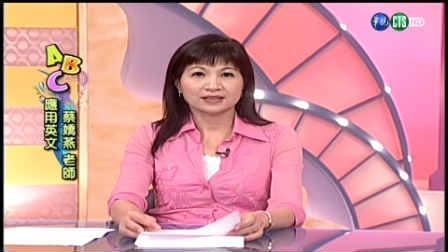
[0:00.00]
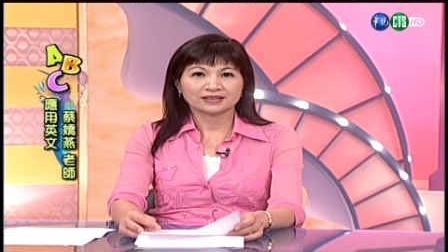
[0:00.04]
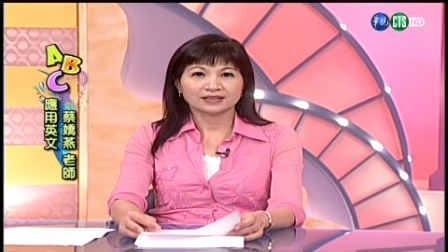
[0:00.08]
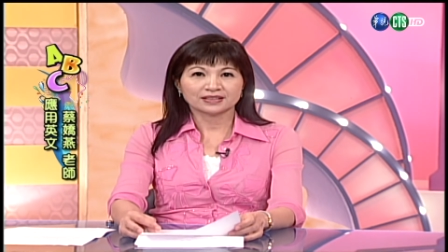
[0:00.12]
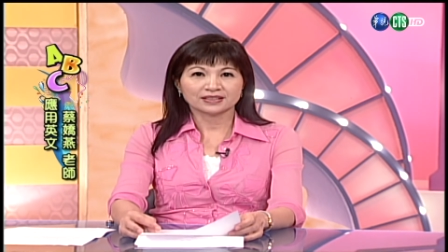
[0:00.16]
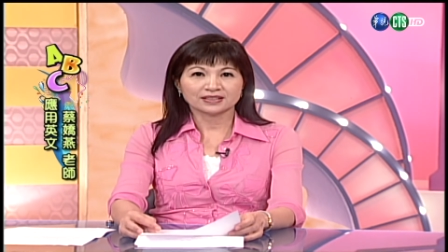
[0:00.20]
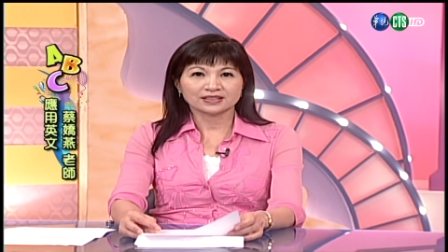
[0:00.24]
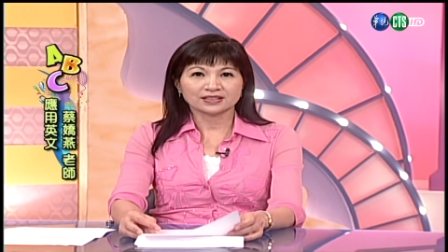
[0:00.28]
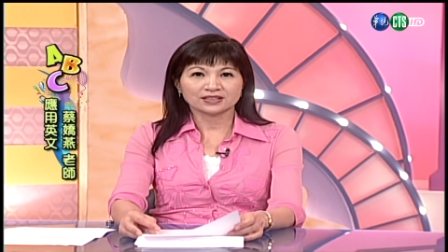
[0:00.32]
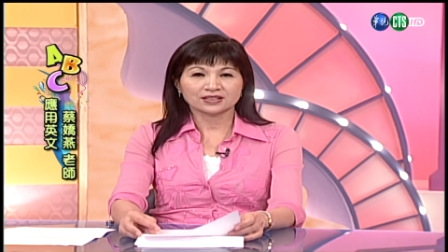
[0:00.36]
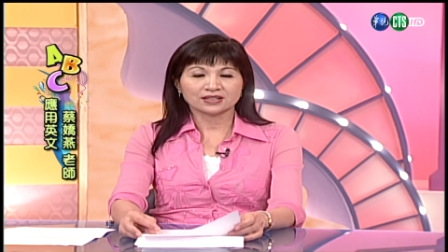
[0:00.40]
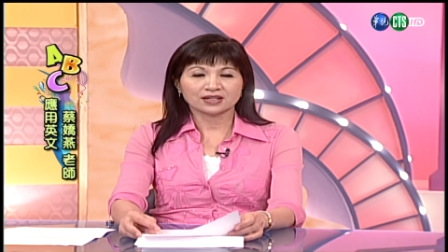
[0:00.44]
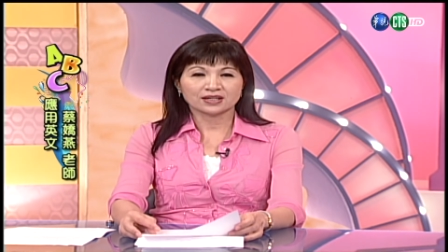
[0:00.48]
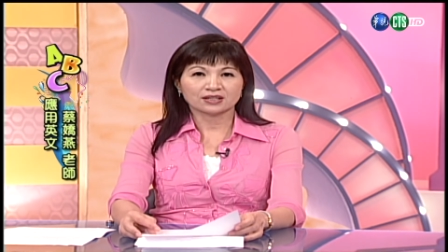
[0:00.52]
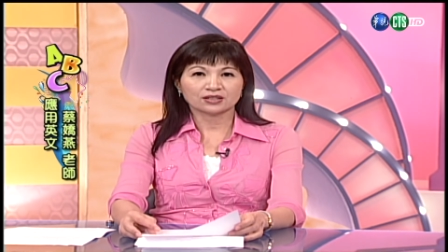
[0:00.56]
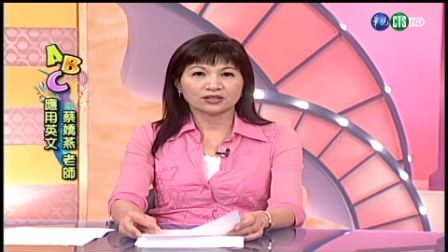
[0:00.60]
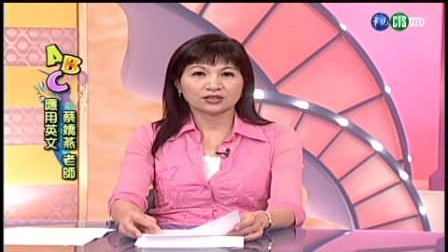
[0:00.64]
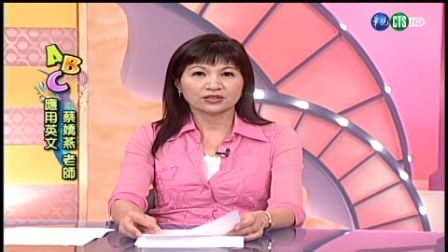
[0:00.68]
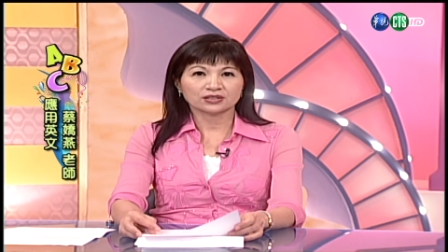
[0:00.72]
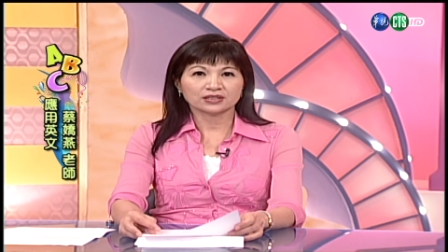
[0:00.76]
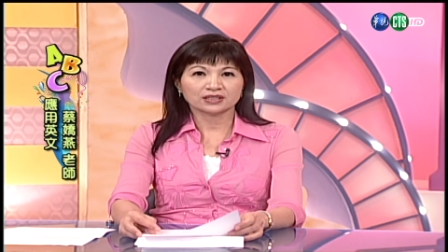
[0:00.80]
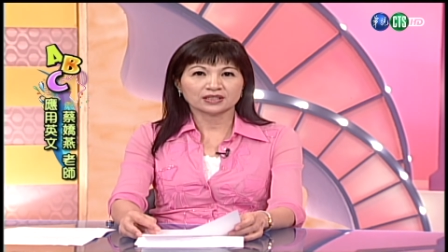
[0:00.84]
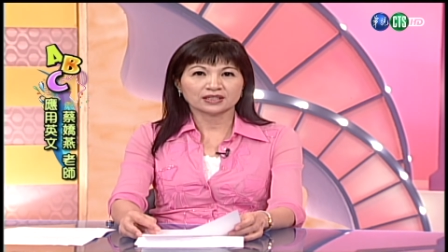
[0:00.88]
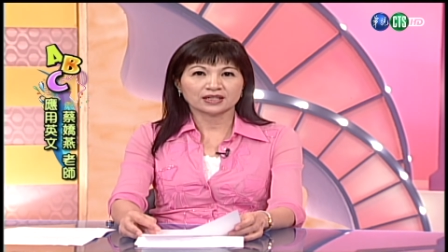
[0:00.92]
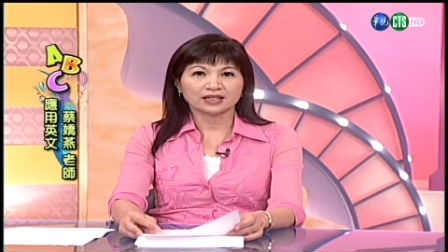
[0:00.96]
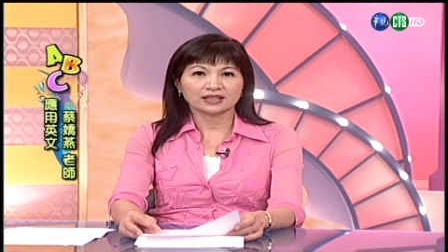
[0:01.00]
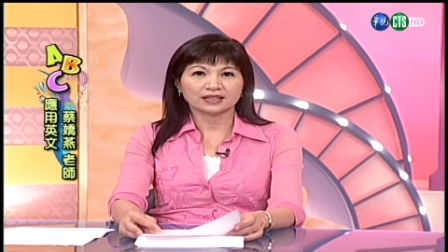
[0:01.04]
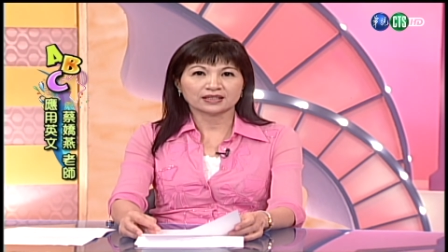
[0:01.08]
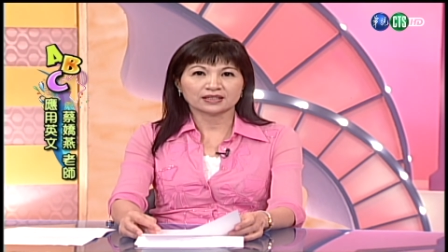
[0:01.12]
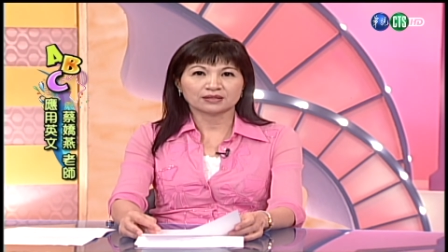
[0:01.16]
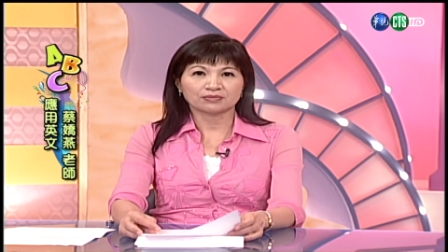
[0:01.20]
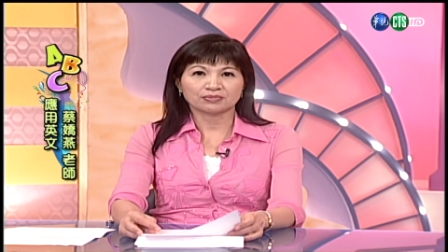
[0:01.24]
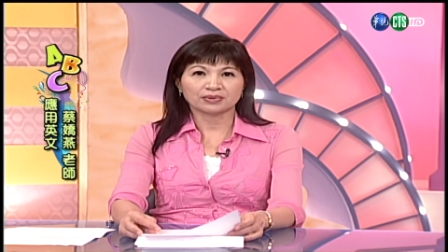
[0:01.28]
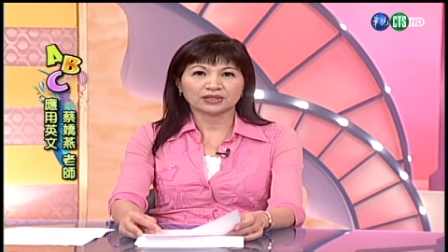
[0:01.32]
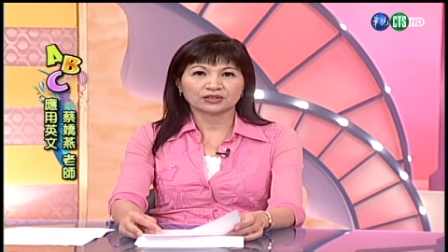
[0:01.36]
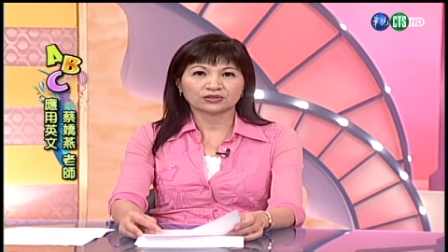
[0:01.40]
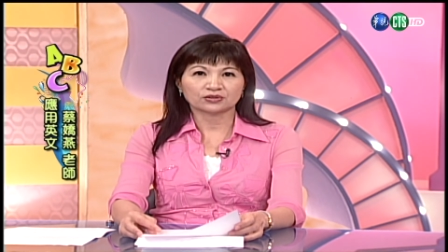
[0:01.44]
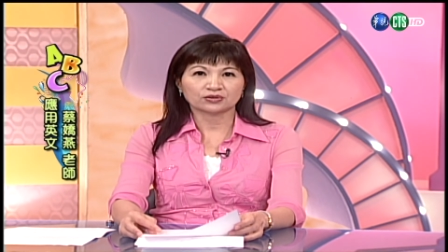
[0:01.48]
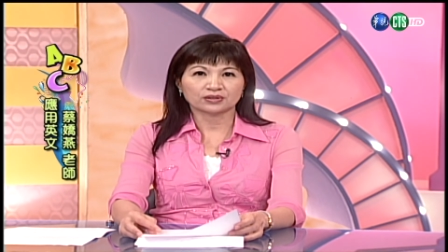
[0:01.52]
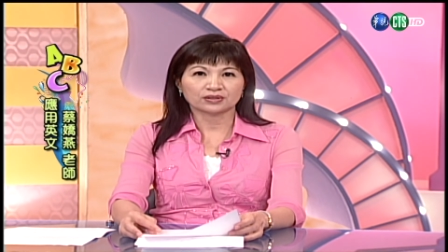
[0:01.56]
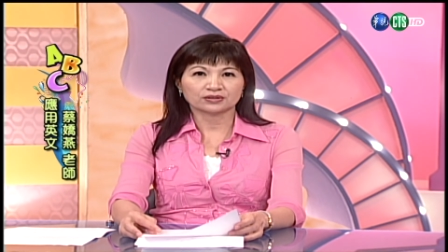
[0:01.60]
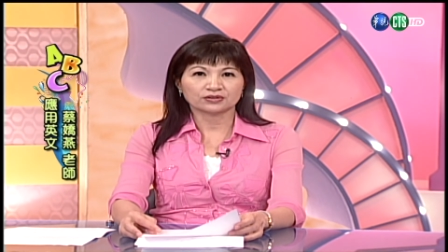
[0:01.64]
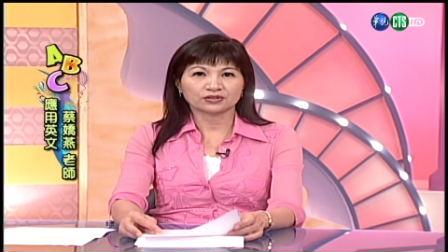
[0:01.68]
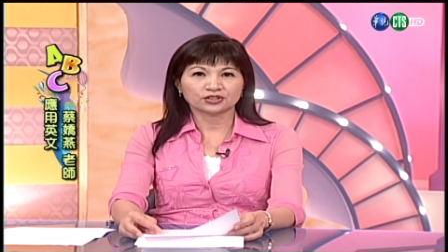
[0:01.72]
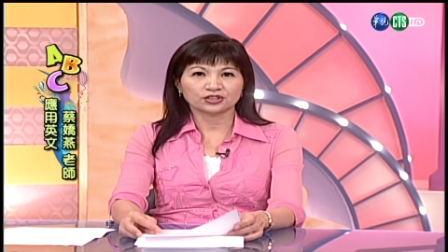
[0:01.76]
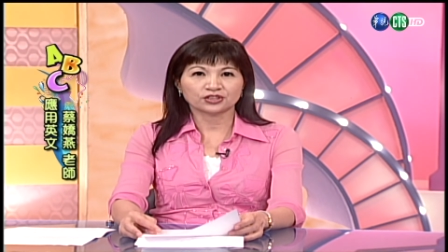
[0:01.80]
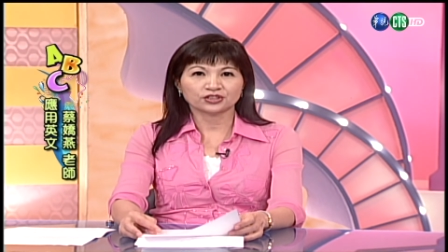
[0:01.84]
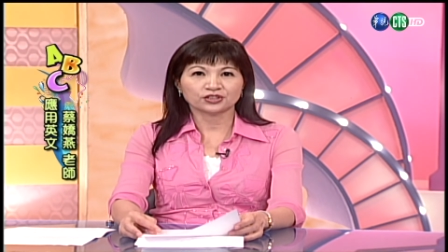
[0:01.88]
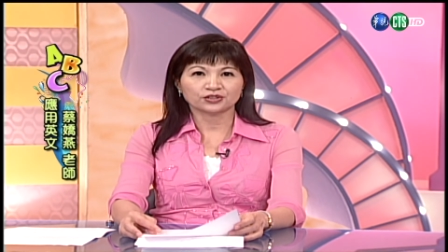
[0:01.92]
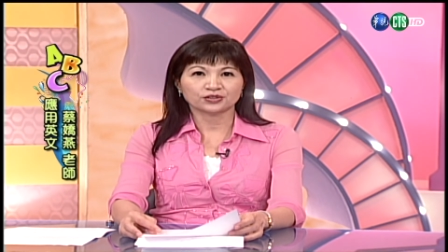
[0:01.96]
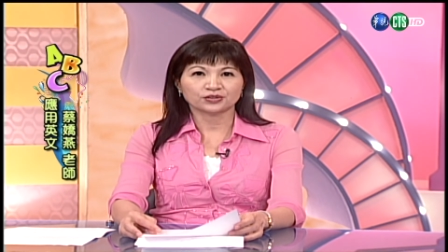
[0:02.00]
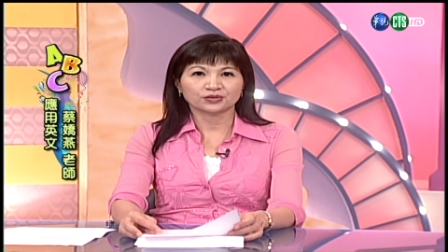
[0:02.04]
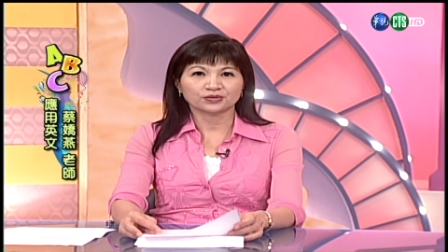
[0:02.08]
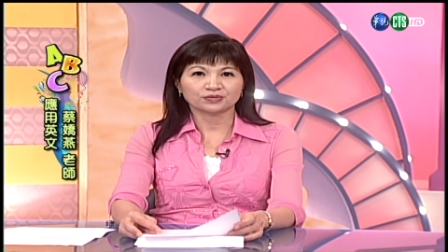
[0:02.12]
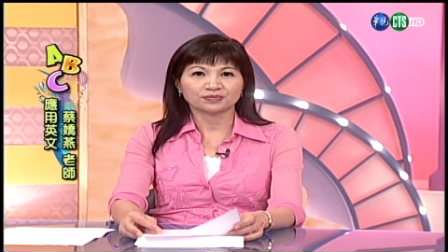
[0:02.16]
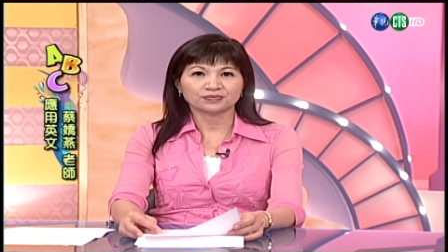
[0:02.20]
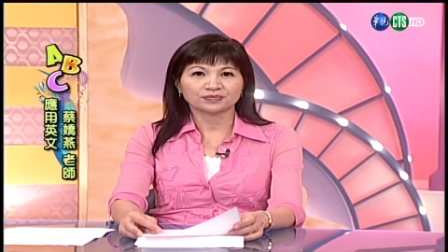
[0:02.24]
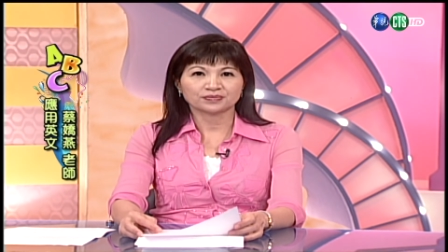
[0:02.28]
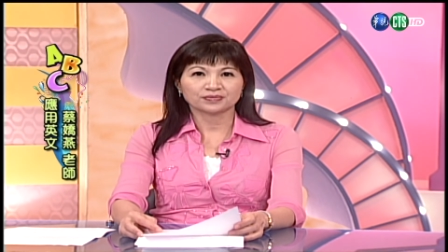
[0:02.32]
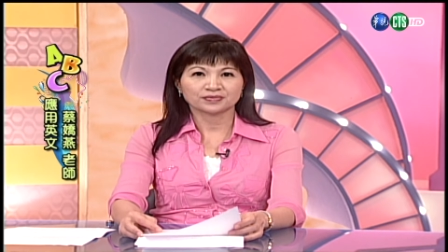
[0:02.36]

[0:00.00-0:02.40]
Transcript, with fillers: Let's start looking at the paragraph 2.